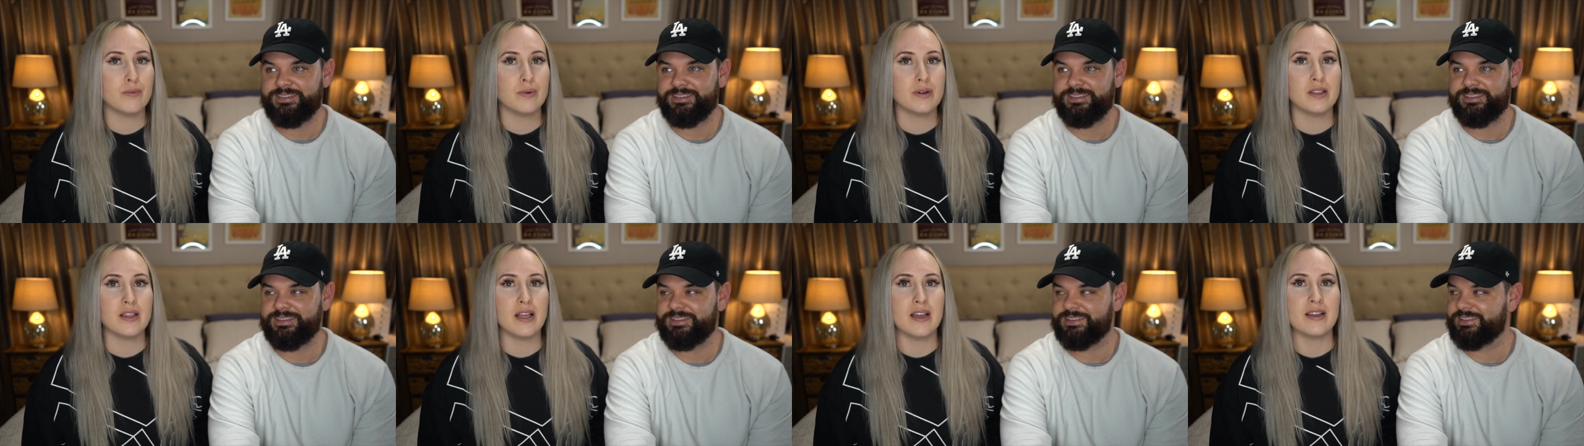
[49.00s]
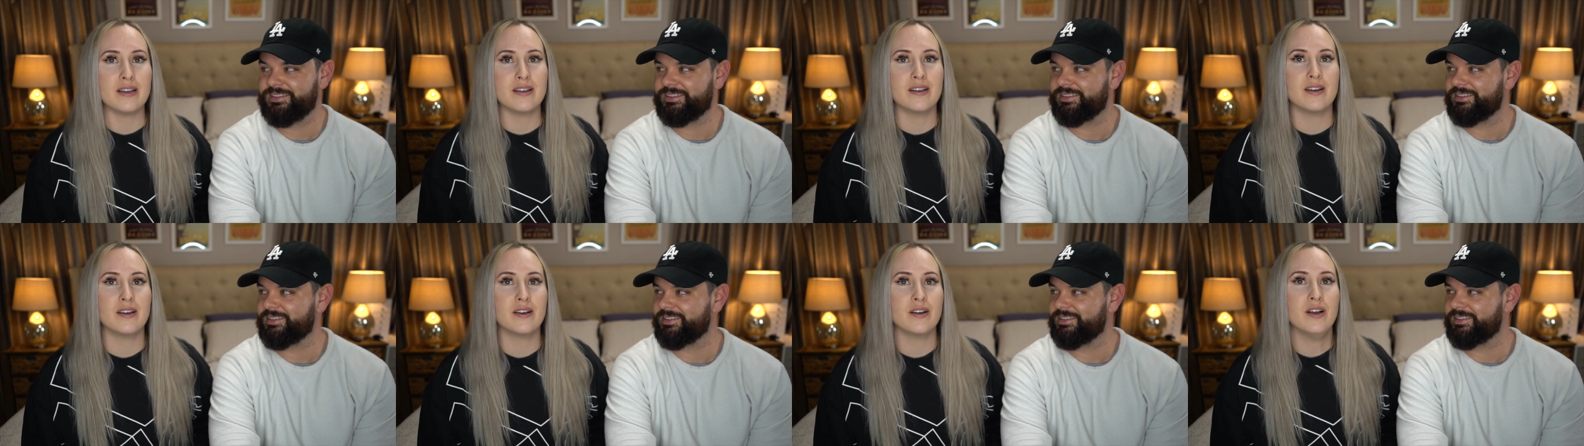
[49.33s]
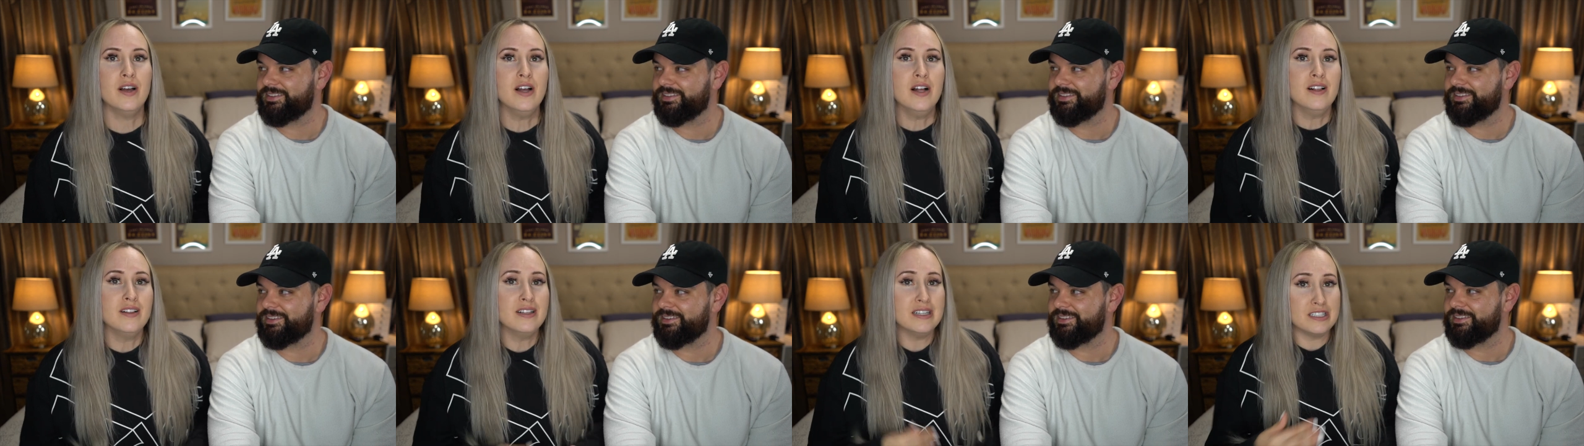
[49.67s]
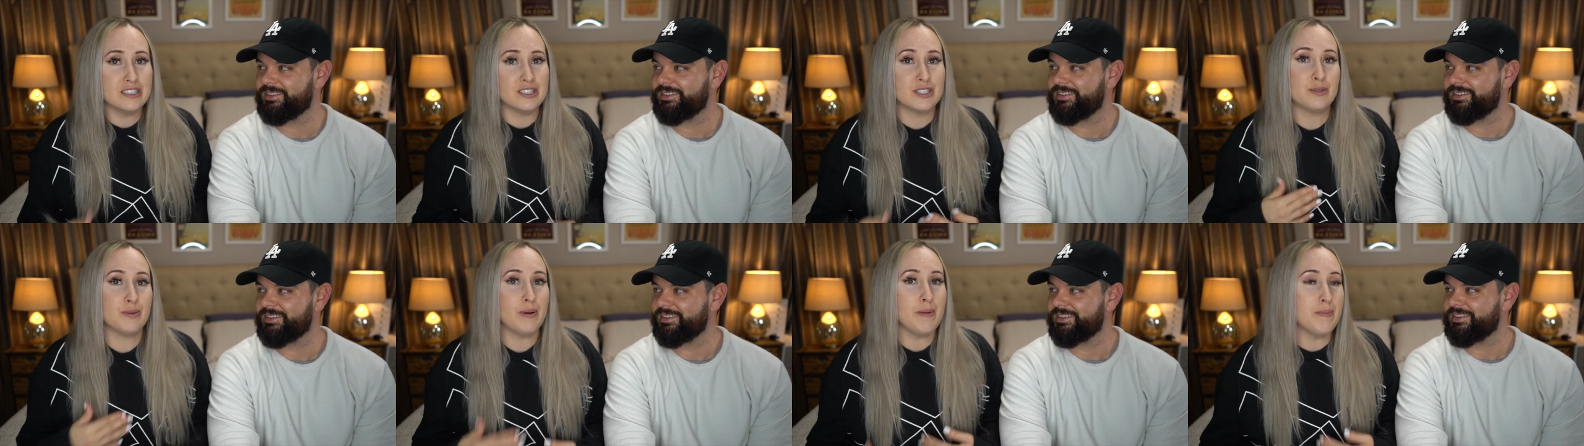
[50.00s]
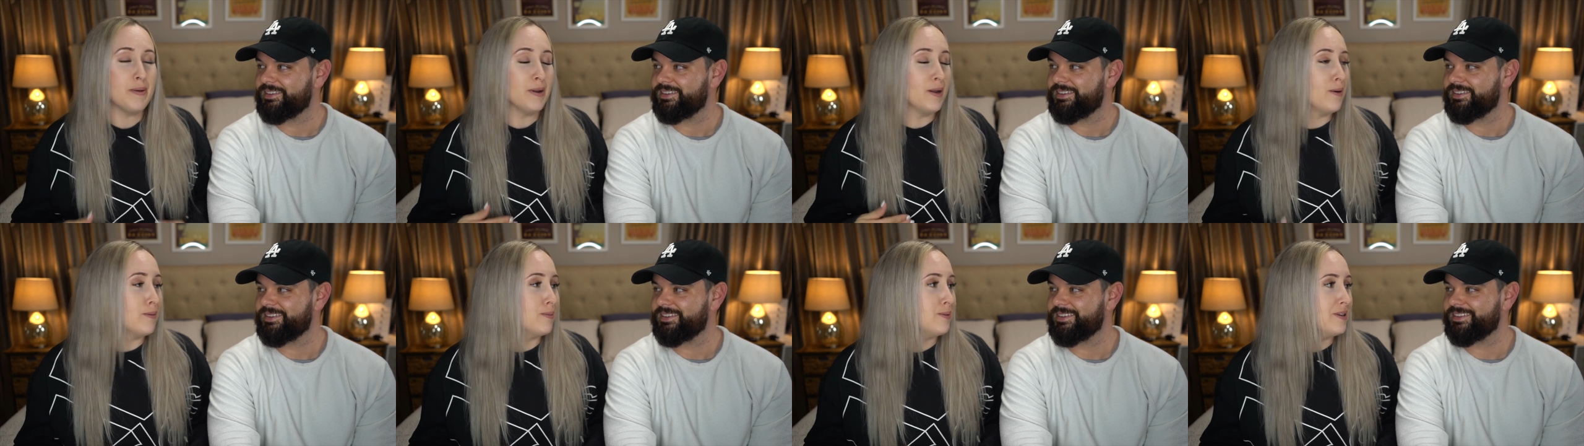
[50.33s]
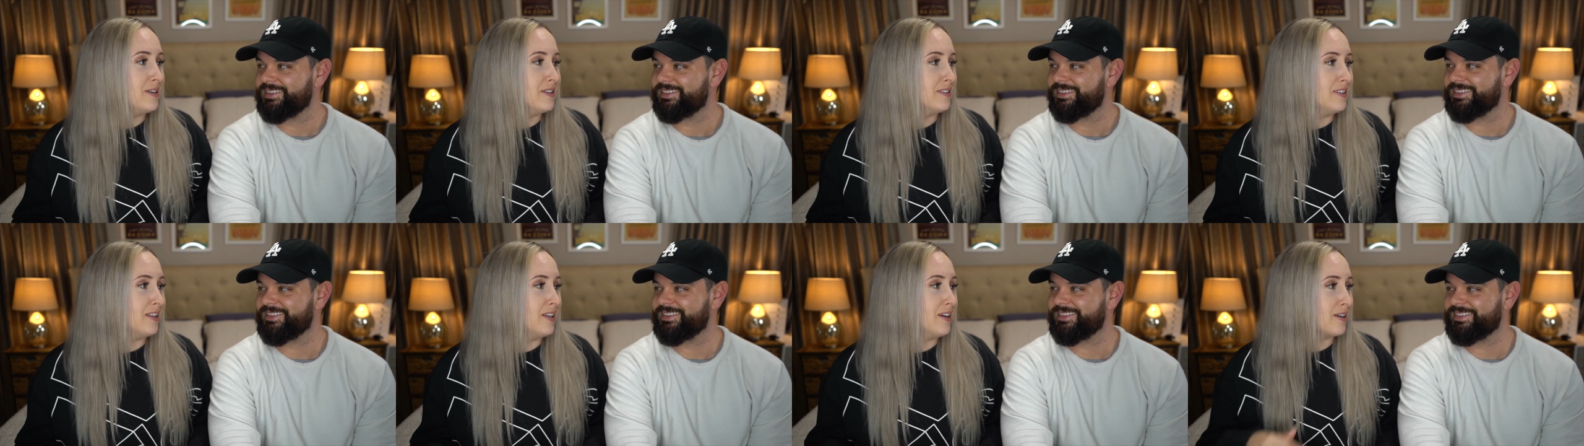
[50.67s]
Speaker 1: were like, let's just rip it open
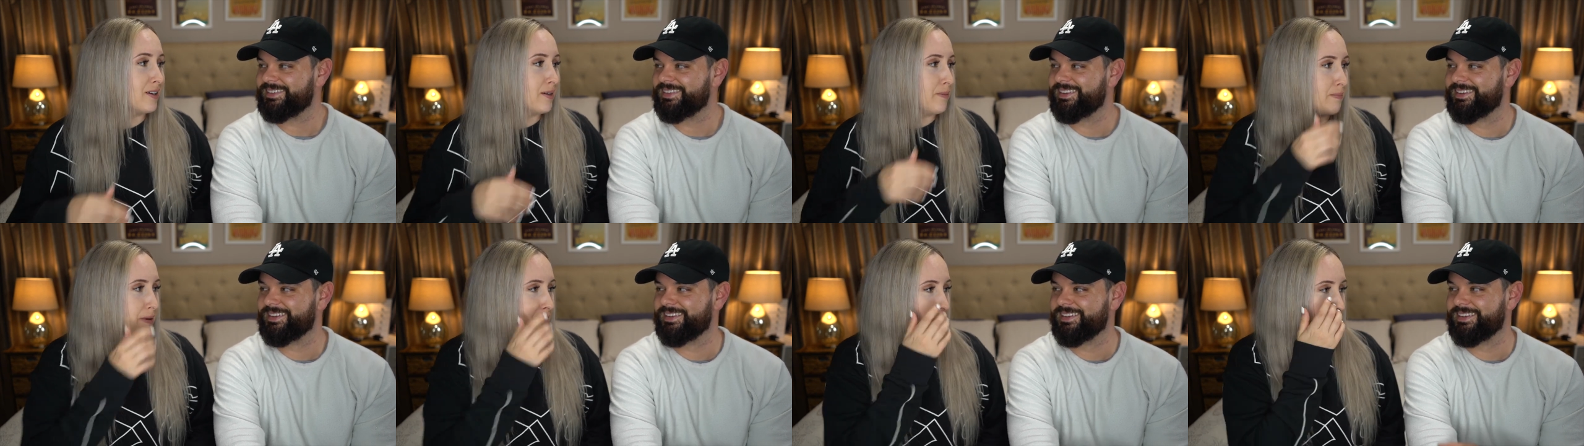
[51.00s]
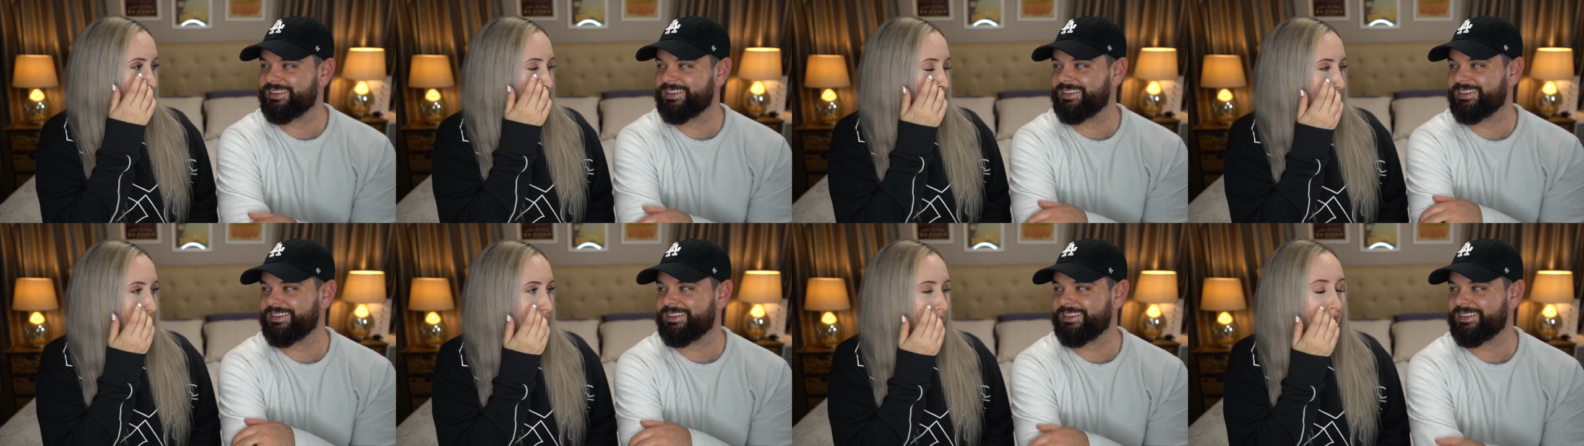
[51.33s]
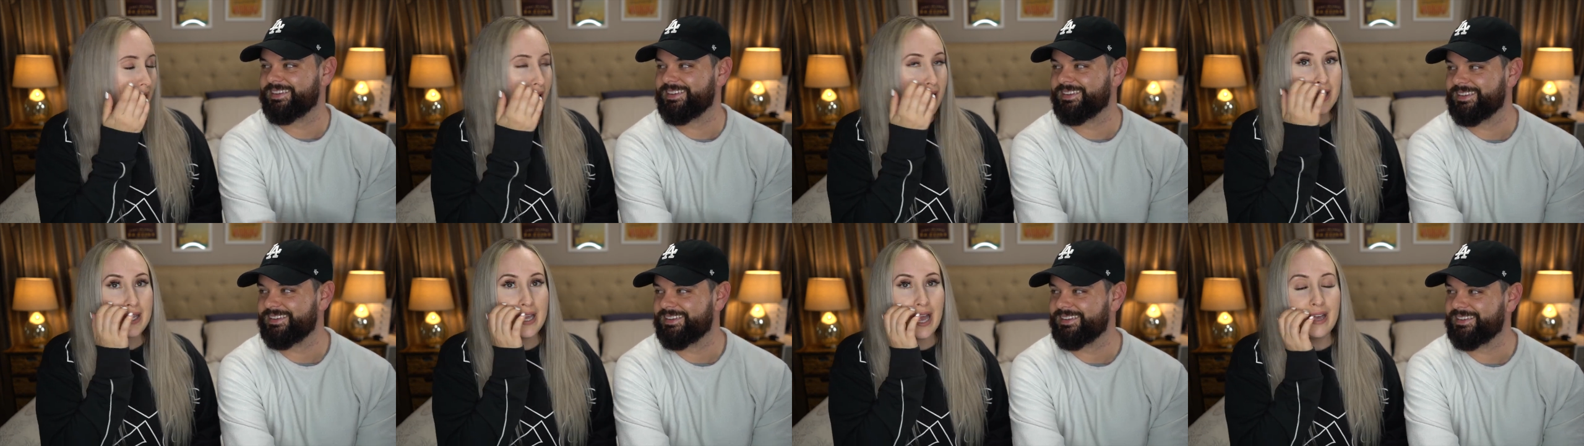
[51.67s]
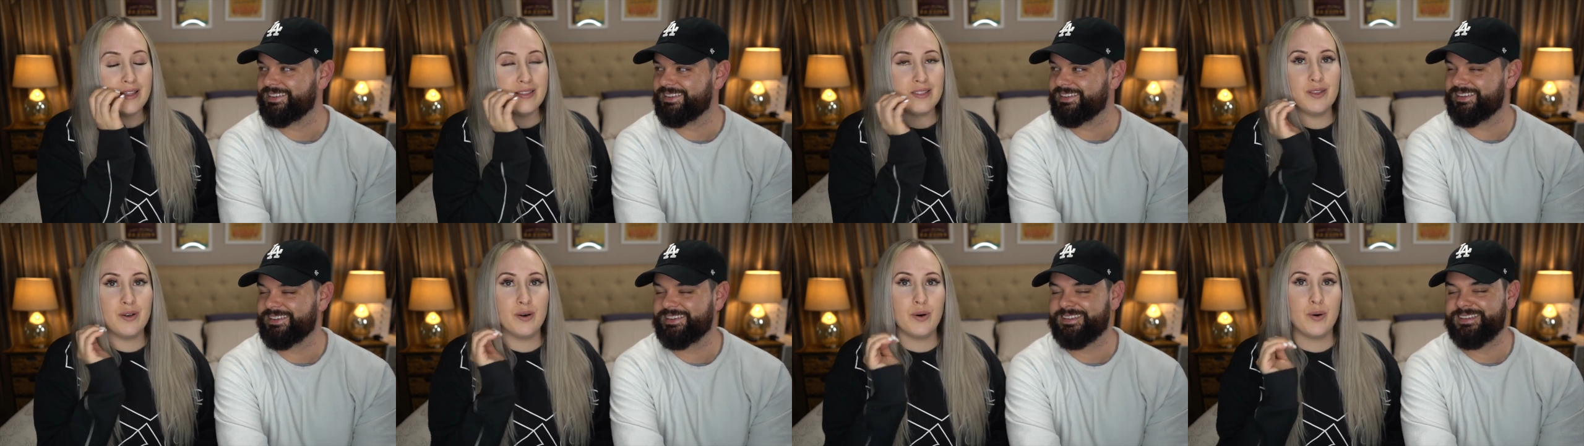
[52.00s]
and look. But again, the